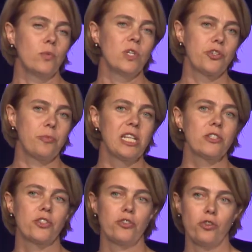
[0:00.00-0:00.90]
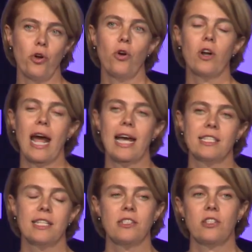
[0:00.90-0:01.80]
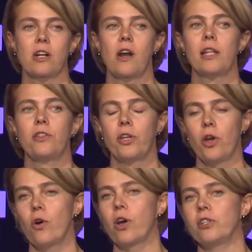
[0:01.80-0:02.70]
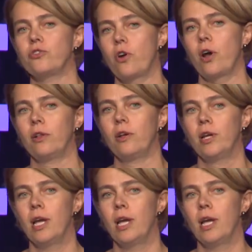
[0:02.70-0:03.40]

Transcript: which means that your assets are under your control.